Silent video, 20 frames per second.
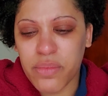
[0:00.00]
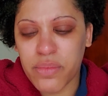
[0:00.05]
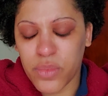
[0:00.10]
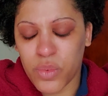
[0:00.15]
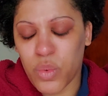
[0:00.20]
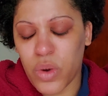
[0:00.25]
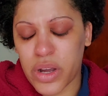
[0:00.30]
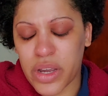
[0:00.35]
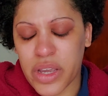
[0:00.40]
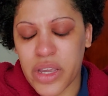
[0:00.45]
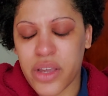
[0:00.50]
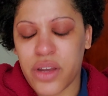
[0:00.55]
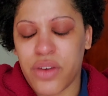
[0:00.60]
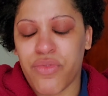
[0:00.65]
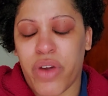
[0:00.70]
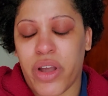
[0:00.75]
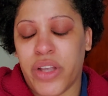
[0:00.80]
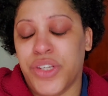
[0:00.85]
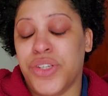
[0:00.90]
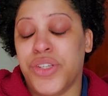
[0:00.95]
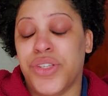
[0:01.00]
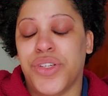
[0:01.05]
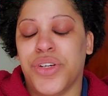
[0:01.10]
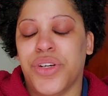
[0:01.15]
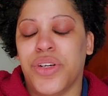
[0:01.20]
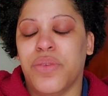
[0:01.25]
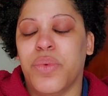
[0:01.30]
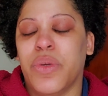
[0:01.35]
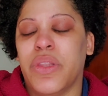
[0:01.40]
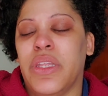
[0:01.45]
one kid
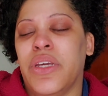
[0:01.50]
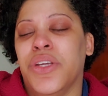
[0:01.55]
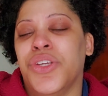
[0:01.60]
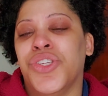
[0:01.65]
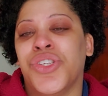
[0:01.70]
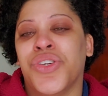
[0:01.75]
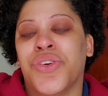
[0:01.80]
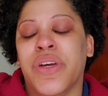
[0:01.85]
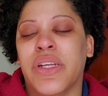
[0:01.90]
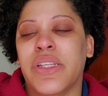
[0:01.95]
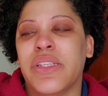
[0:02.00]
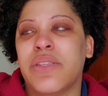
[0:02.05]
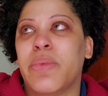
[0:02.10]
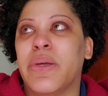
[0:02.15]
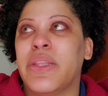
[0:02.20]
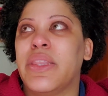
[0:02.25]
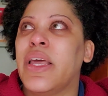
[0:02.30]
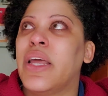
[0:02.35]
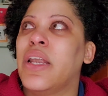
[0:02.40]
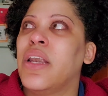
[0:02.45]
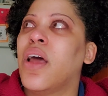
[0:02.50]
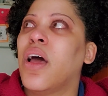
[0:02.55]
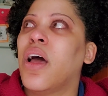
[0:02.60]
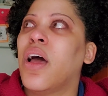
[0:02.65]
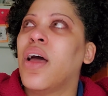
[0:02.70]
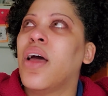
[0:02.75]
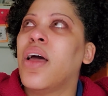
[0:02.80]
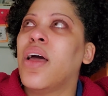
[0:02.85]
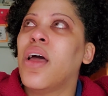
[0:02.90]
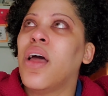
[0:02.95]
registered with the insurance. But then
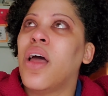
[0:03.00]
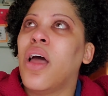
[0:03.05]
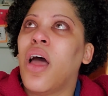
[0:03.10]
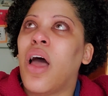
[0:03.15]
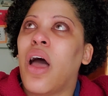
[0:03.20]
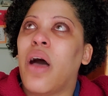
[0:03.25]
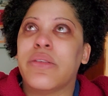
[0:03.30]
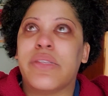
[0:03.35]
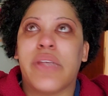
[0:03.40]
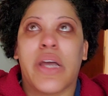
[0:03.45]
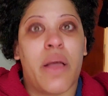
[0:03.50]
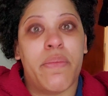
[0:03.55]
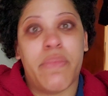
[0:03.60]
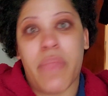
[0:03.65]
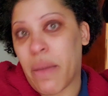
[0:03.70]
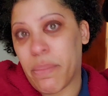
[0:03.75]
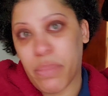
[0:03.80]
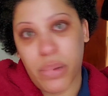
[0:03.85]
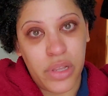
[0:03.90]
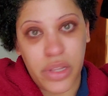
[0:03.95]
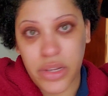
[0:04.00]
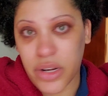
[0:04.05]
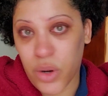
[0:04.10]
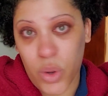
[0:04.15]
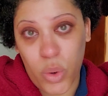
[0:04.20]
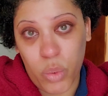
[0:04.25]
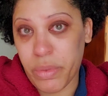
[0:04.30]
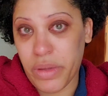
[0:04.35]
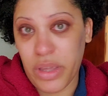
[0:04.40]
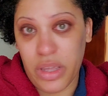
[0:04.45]
I was like, I'm not pulling an
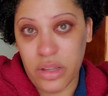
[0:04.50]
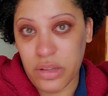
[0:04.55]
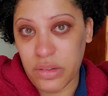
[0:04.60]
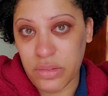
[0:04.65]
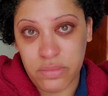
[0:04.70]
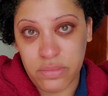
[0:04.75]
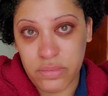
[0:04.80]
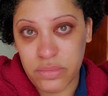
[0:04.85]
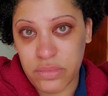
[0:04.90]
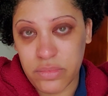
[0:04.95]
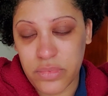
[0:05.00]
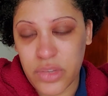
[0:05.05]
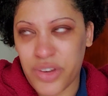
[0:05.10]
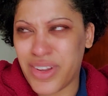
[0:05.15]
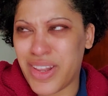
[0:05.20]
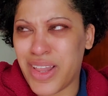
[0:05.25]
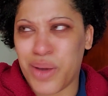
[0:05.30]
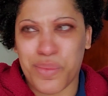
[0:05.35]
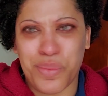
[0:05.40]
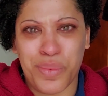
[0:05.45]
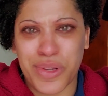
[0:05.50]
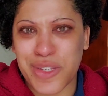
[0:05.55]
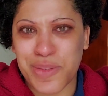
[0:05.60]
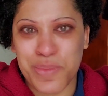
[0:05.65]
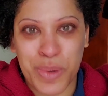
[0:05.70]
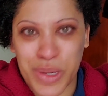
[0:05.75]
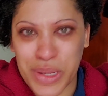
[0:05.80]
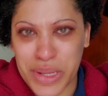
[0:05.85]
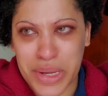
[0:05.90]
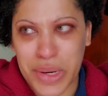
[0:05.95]
Opie. And you're like, what's
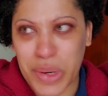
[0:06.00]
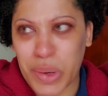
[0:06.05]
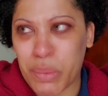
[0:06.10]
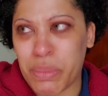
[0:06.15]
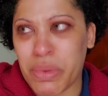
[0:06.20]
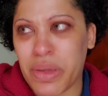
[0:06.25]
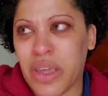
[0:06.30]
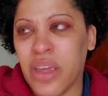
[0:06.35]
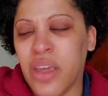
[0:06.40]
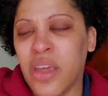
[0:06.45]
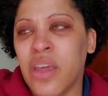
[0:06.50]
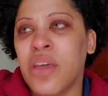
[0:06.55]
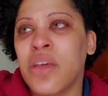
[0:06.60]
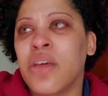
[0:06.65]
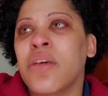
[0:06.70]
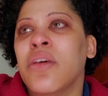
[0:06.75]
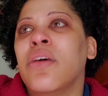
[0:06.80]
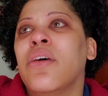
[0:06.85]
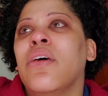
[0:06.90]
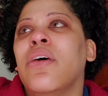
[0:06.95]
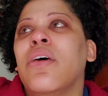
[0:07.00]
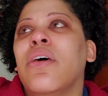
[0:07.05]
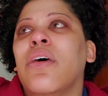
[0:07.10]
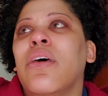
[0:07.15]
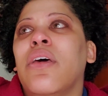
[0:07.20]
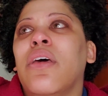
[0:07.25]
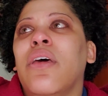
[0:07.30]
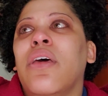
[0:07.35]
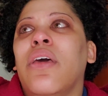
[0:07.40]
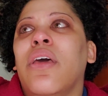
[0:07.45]
pulling an Opie?
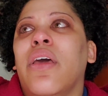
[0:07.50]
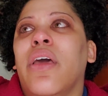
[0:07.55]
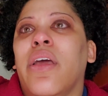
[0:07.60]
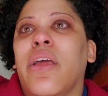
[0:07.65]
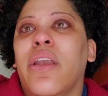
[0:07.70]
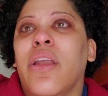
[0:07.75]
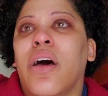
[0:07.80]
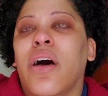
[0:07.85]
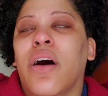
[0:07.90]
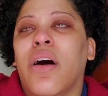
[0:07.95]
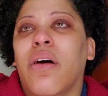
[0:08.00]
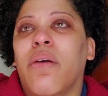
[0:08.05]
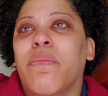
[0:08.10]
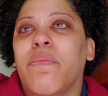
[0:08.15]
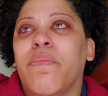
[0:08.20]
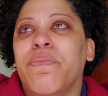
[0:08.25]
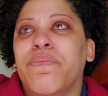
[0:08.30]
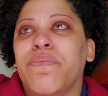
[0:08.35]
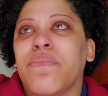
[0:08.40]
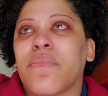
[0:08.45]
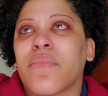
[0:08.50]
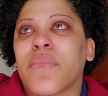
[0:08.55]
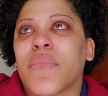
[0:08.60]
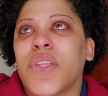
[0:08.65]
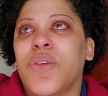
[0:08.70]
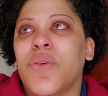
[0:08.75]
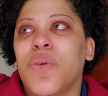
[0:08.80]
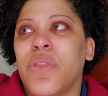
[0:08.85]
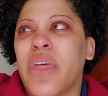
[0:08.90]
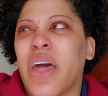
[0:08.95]
In
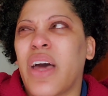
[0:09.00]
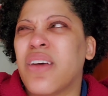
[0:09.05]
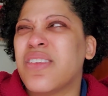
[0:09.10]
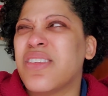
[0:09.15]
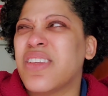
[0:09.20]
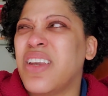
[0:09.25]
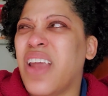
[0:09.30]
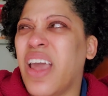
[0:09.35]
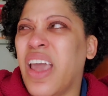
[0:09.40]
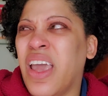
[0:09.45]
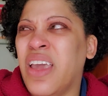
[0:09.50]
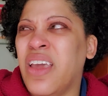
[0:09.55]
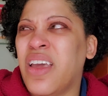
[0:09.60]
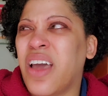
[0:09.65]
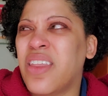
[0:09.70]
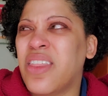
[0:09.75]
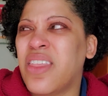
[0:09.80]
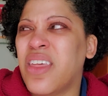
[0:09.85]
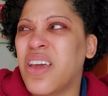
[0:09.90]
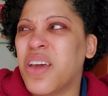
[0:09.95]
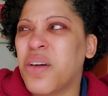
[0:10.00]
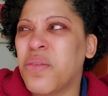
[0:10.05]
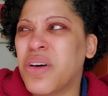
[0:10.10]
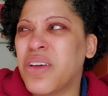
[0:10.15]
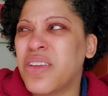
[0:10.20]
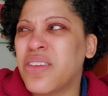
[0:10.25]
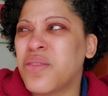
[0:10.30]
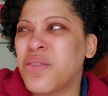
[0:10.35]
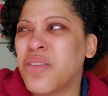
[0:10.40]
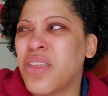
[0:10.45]
2008, I think it
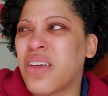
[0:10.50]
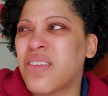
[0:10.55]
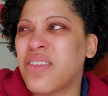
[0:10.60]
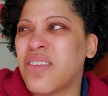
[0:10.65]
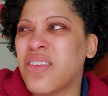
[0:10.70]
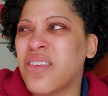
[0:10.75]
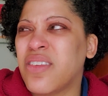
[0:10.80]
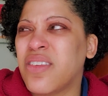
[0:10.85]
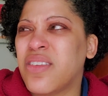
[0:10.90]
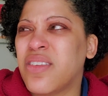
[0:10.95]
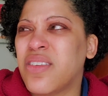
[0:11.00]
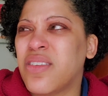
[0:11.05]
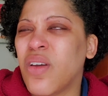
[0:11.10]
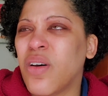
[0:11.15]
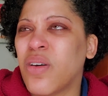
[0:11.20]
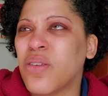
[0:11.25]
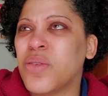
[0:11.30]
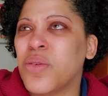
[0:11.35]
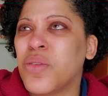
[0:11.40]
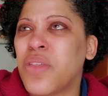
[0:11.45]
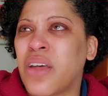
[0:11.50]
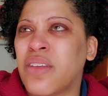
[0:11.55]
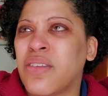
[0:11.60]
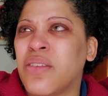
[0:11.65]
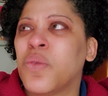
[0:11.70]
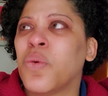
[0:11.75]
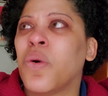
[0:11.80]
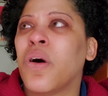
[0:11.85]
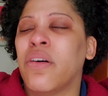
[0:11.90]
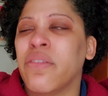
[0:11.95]
was
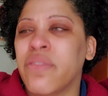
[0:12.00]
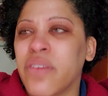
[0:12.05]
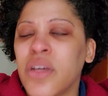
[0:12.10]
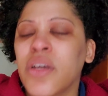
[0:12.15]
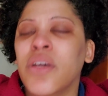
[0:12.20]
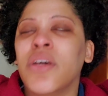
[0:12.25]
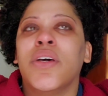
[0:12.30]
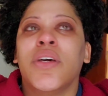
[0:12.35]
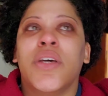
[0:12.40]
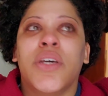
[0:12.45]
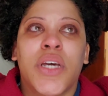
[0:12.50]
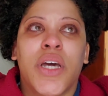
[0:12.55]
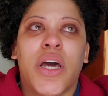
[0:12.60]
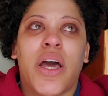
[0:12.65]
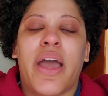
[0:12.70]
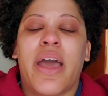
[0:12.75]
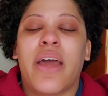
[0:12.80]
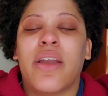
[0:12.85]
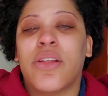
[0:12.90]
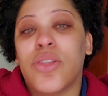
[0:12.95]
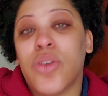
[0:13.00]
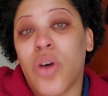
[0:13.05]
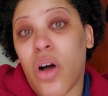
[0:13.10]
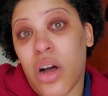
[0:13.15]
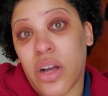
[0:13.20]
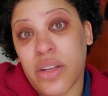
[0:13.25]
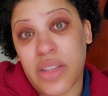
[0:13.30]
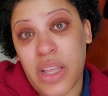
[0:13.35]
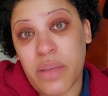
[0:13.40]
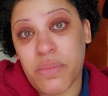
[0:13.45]
2012. I had a
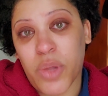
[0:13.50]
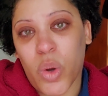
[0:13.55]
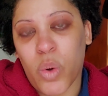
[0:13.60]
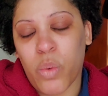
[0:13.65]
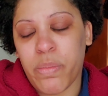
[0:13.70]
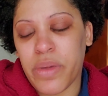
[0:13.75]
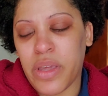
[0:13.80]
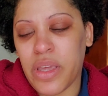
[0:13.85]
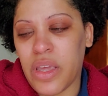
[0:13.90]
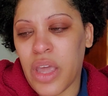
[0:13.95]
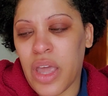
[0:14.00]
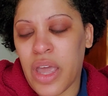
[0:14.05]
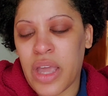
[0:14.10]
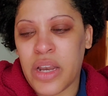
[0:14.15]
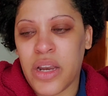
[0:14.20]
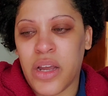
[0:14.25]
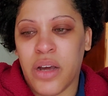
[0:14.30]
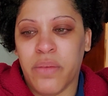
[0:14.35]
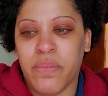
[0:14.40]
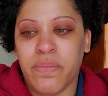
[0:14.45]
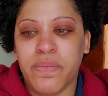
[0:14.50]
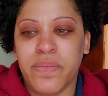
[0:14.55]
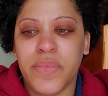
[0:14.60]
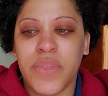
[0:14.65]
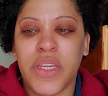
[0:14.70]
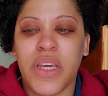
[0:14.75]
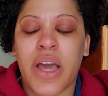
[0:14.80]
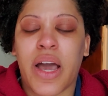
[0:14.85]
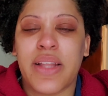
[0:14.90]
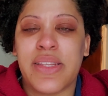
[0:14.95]
dog named Opie, and
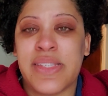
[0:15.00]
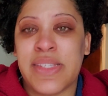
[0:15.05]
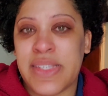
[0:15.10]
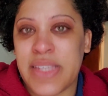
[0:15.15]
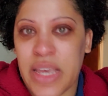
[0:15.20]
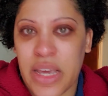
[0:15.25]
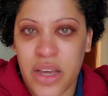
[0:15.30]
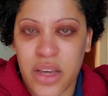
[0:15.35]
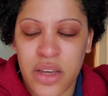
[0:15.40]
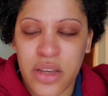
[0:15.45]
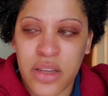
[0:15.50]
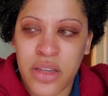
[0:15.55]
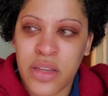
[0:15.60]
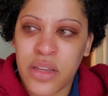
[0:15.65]
he got sick,